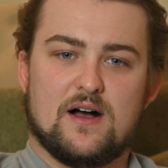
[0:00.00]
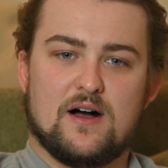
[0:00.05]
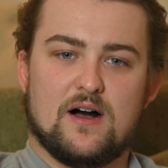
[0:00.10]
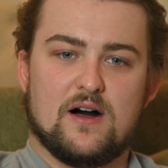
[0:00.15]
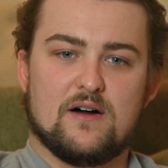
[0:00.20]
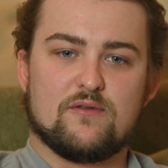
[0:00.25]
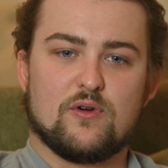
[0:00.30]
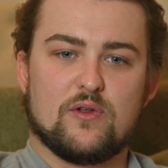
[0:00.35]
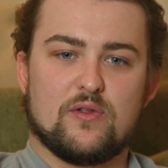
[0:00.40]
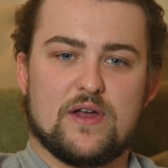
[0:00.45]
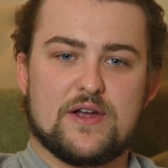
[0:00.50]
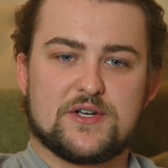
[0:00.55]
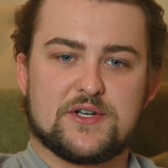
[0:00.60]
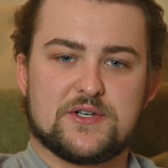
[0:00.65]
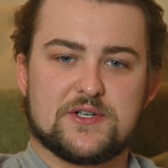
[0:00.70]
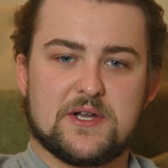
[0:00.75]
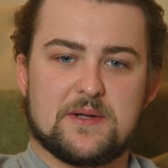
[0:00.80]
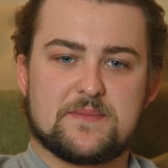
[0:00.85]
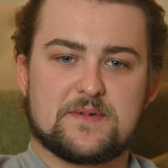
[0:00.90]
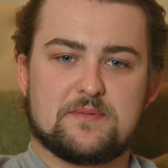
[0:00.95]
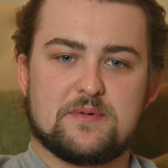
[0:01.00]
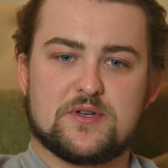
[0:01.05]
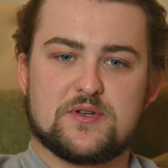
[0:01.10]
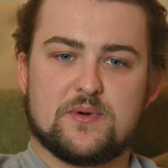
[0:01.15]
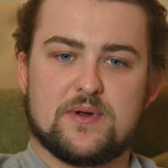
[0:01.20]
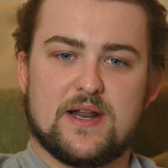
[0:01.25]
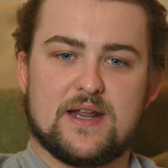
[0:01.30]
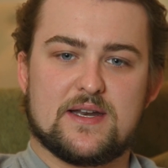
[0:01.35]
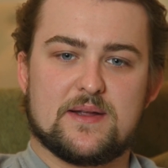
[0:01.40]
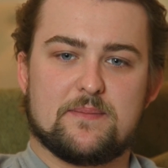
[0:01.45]
of relationships
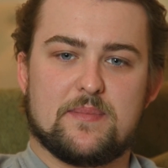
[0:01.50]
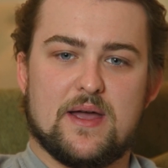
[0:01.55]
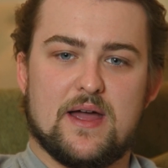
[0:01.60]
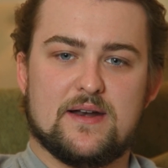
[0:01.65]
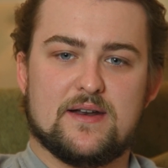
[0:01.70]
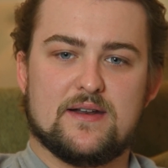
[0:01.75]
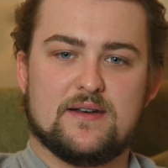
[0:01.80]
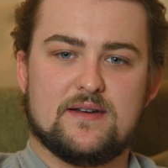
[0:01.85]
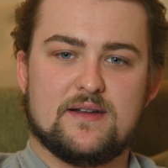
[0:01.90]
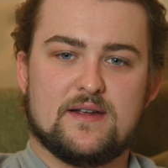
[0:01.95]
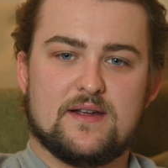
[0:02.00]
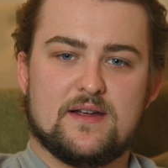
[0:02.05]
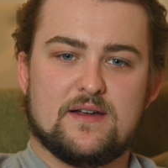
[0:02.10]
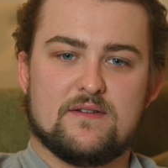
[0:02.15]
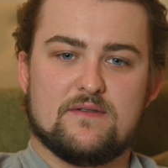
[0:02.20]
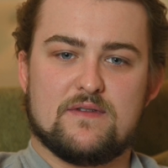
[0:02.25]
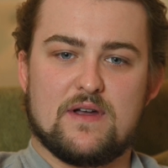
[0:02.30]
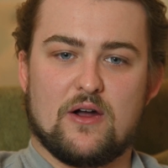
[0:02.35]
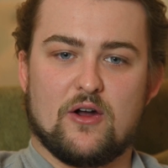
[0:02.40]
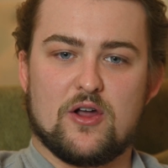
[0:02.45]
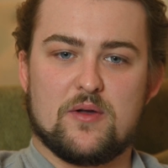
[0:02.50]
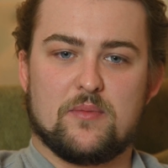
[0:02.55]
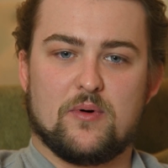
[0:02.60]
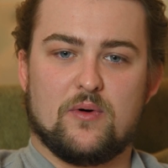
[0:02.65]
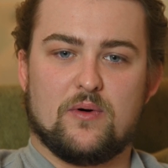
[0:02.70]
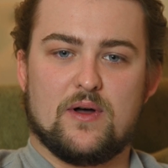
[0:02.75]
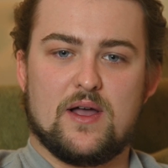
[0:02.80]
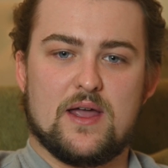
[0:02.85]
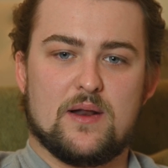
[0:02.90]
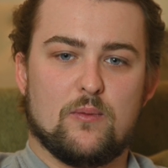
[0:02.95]
between a dependent
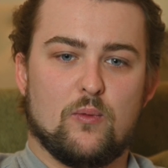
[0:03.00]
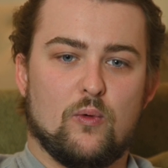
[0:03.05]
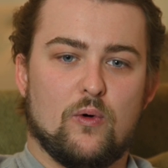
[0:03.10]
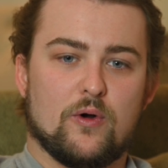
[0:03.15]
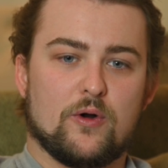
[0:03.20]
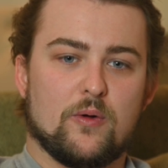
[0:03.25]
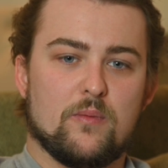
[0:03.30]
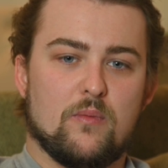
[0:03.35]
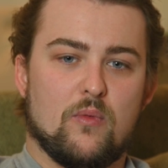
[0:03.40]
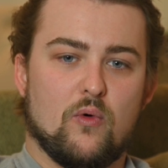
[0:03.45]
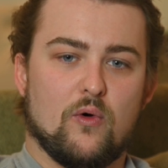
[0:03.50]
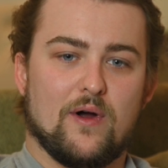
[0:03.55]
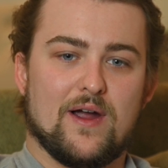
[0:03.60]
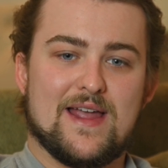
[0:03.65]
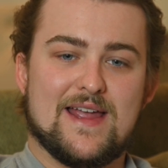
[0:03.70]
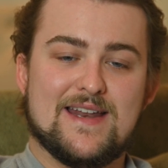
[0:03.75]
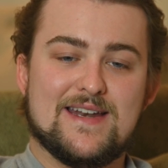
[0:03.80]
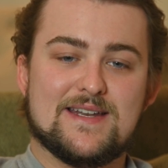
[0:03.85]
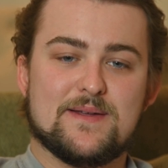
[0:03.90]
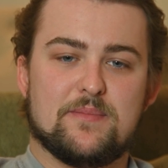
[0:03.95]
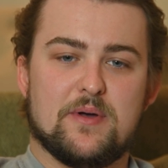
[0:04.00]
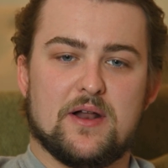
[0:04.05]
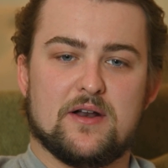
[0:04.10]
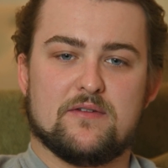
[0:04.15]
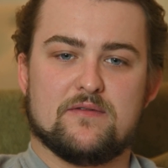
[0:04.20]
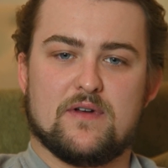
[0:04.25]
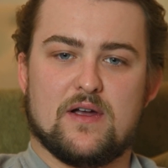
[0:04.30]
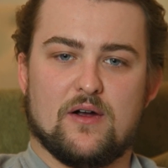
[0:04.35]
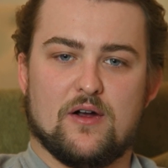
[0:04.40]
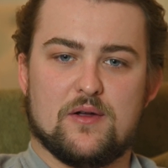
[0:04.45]
variable and one or more
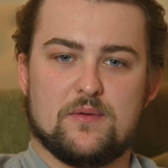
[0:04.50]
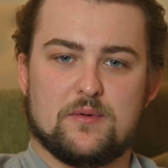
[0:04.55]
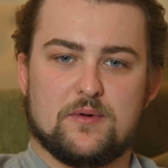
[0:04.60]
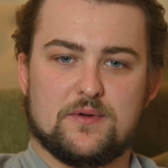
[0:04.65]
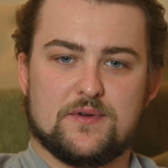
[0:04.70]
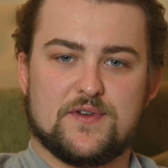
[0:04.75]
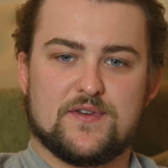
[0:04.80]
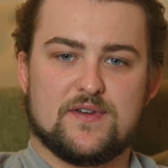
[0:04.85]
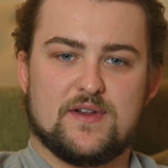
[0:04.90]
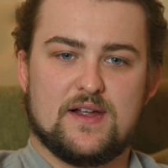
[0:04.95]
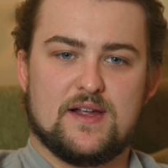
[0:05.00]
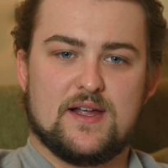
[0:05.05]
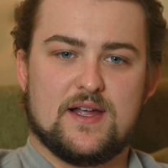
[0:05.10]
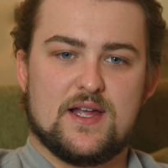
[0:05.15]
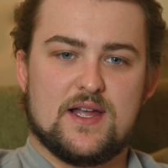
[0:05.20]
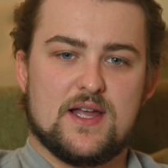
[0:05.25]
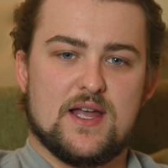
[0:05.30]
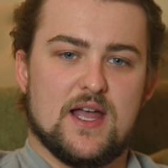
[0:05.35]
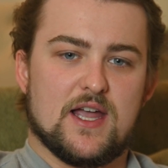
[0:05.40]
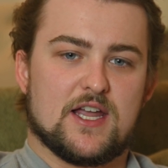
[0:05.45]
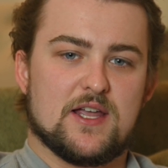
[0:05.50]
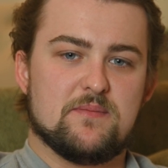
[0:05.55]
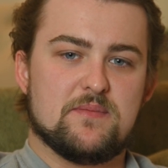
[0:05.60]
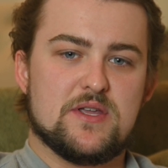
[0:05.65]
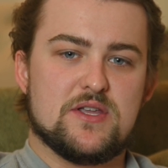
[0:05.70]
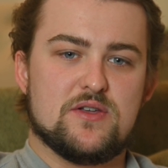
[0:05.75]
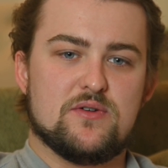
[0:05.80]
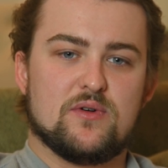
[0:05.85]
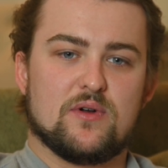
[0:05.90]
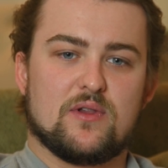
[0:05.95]
independent variables. It can be
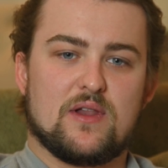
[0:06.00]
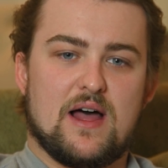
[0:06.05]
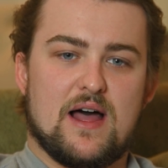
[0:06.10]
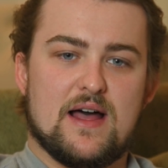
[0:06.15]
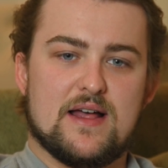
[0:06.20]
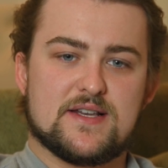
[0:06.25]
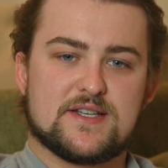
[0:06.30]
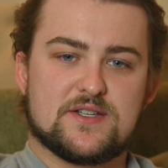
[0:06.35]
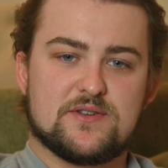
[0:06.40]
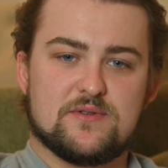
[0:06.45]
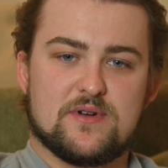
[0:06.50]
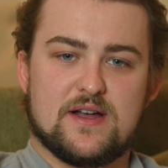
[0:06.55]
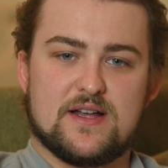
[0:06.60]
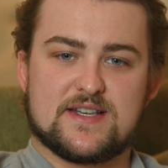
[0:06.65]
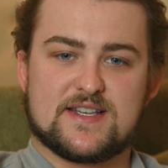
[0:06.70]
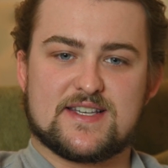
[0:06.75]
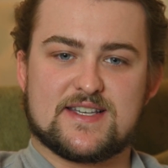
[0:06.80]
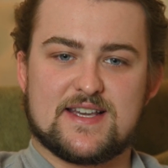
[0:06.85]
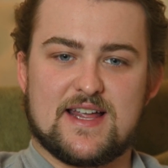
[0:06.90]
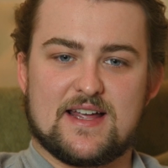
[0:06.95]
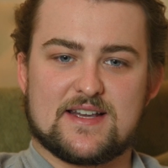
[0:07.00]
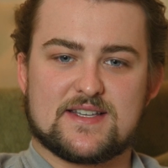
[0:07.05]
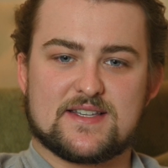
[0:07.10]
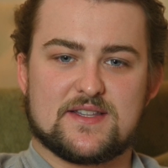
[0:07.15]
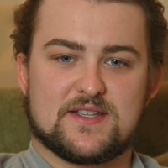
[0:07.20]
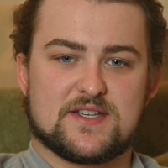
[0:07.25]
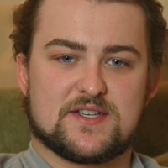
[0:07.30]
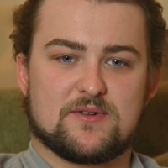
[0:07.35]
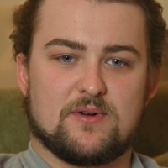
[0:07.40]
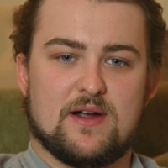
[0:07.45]
utilized to assess
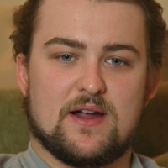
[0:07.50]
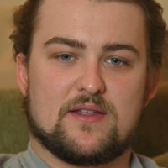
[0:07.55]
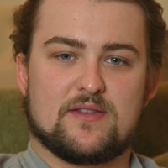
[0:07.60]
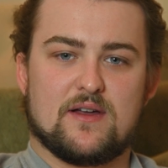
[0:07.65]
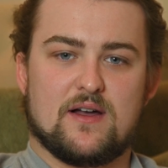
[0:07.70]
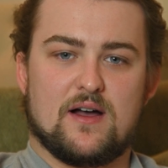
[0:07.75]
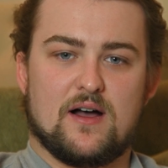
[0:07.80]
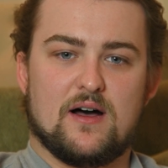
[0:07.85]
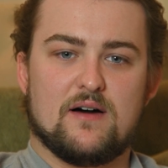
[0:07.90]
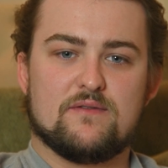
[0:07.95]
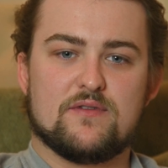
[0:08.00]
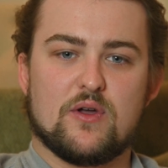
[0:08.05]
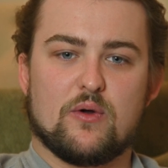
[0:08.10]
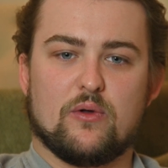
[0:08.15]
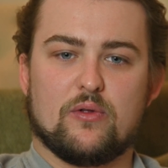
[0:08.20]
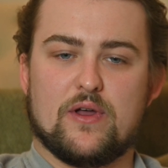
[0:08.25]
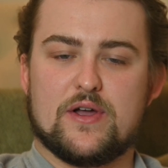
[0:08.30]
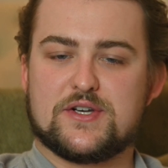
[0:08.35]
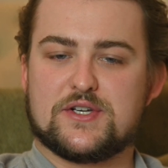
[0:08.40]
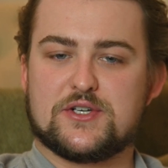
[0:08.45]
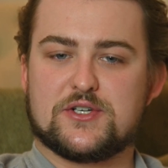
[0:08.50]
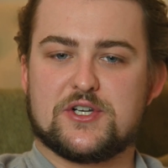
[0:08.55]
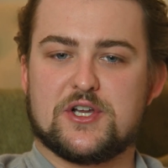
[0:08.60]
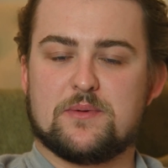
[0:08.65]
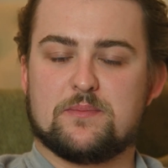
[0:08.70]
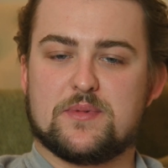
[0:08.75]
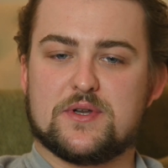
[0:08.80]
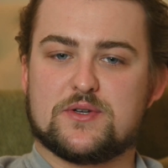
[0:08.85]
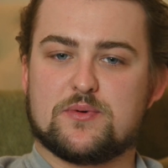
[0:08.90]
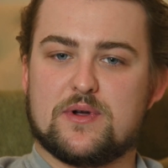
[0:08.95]
the strength of the
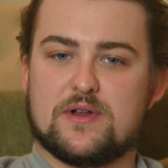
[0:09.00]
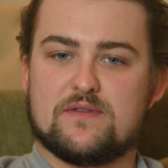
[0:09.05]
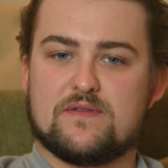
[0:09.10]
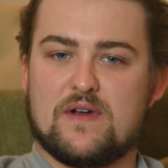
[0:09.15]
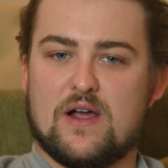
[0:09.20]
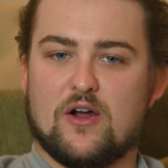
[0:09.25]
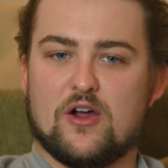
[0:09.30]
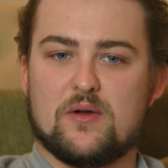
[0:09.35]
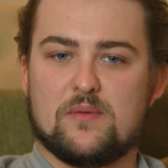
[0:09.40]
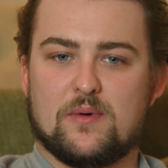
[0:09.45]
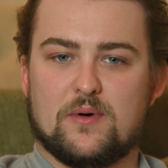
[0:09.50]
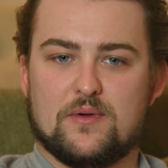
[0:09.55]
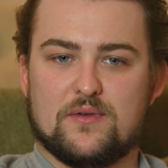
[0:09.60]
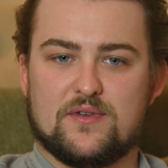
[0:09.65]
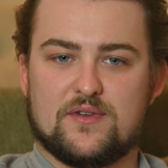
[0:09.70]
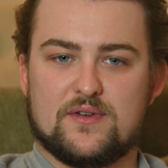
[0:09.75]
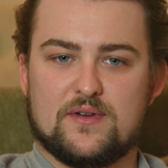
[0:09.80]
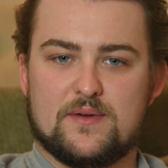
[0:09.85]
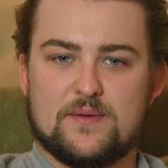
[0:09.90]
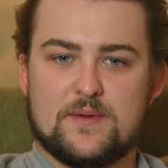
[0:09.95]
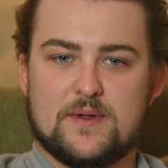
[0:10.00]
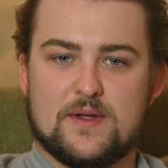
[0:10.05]
relationship between variables.